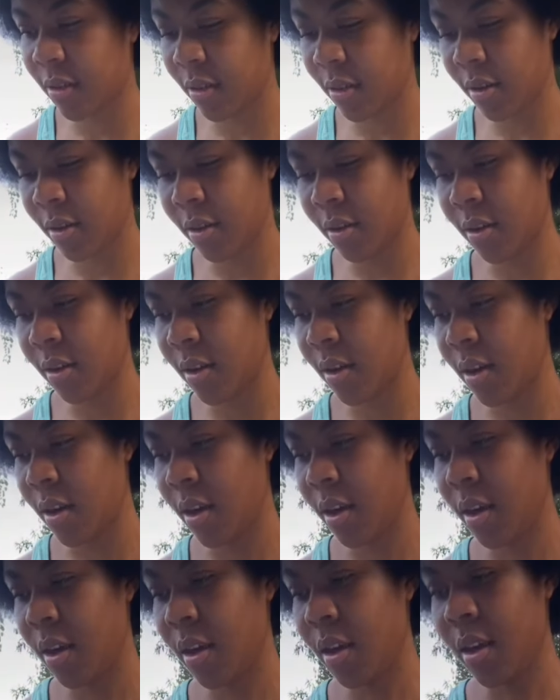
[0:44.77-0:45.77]

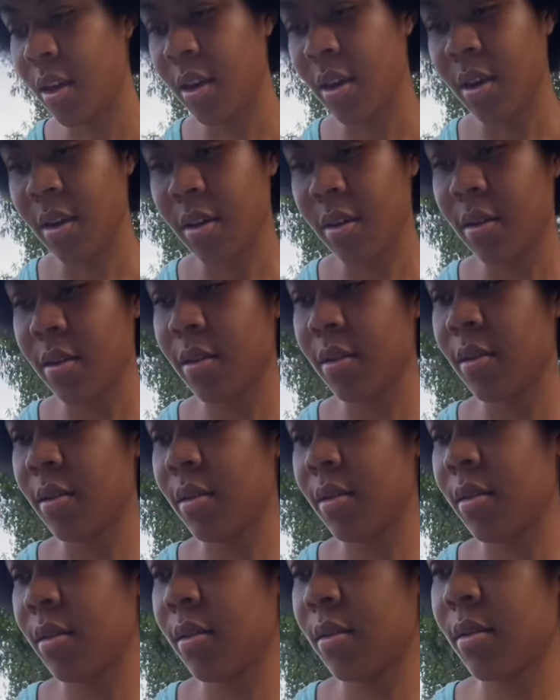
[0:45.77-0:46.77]

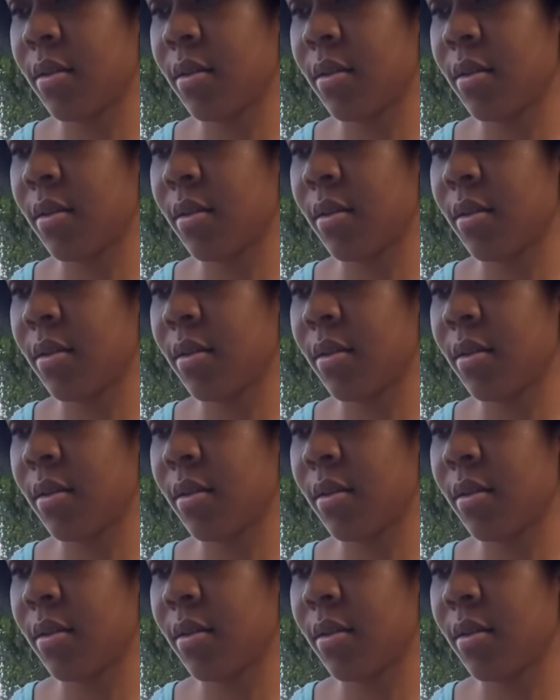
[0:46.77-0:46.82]
Nobody speaks.